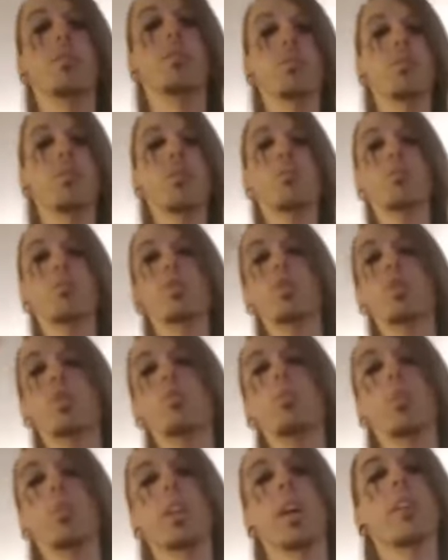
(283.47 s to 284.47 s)
don't do
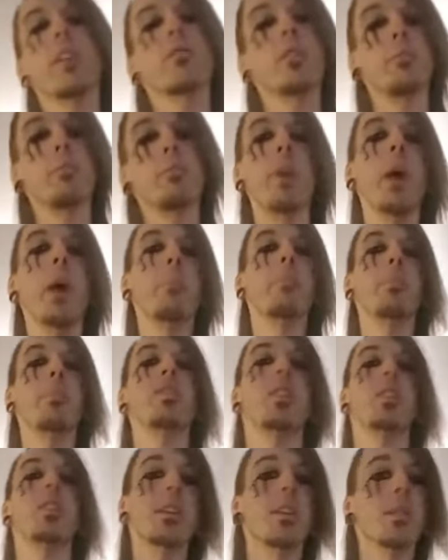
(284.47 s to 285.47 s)
what every
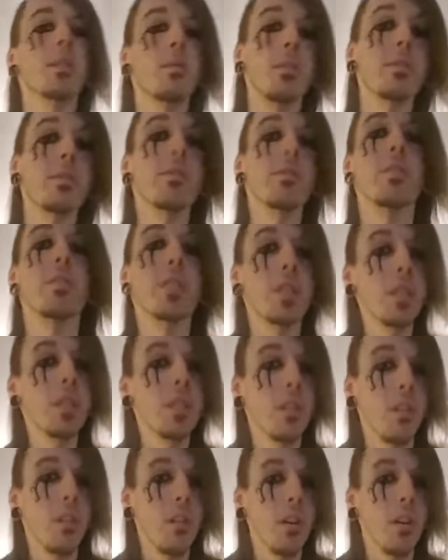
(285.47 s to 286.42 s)
puppeteer wants you to do.